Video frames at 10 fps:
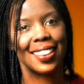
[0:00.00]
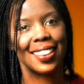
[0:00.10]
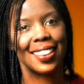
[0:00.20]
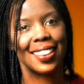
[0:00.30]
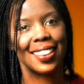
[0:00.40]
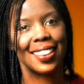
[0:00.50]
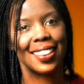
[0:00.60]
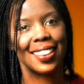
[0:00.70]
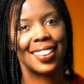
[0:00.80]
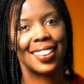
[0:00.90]

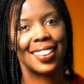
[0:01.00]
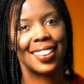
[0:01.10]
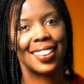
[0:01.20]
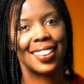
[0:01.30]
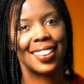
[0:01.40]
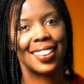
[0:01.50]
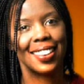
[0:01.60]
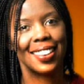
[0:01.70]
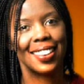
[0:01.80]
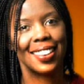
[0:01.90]

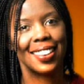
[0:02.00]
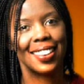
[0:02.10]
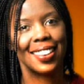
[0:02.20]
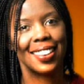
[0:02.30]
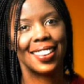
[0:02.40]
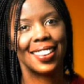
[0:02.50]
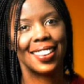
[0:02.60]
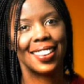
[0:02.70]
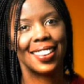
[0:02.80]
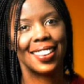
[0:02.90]

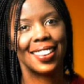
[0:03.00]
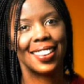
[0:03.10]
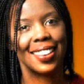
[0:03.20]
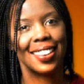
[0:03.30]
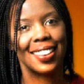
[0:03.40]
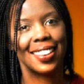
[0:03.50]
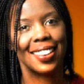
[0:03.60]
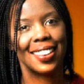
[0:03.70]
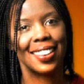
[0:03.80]
[no speech]